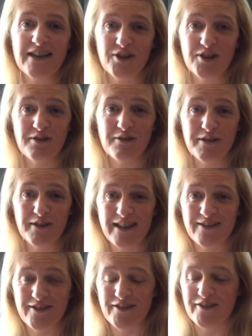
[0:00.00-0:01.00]
you through
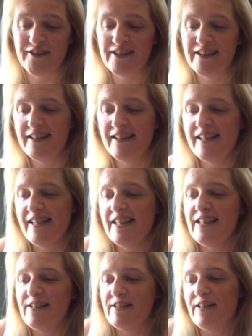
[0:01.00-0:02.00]
that tunnel.
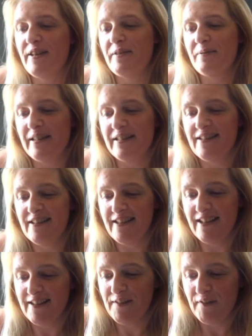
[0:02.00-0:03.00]
So in
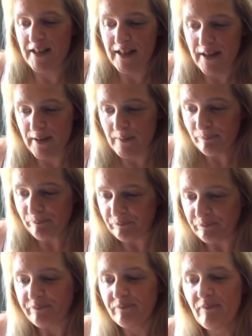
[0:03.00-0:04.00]
today's video,
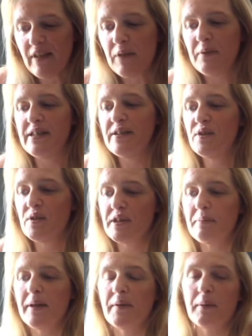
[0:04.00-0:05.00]
we're going to talk
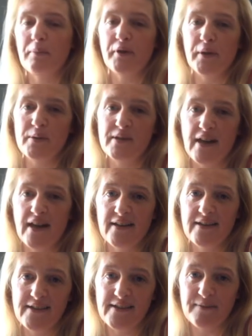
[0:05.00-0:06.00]
about the
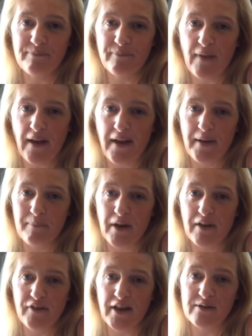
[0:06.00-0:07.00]
process
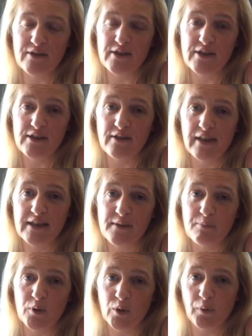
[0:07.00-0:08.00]
of how to do this
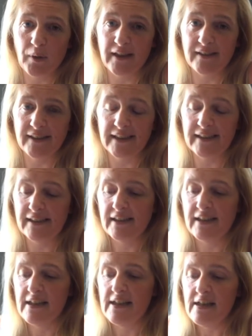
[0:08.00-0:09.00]
more quickly.
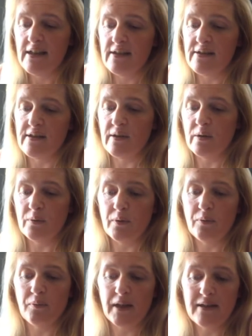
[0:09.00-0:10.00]
So
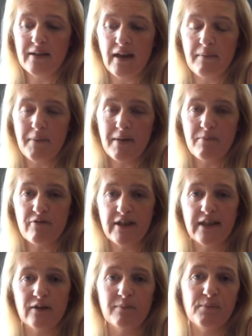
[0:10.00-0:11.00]
when a memory
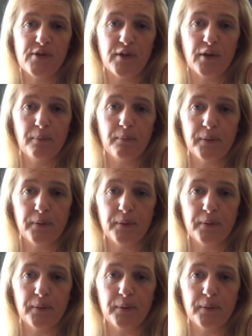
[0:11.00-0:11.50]
comes up,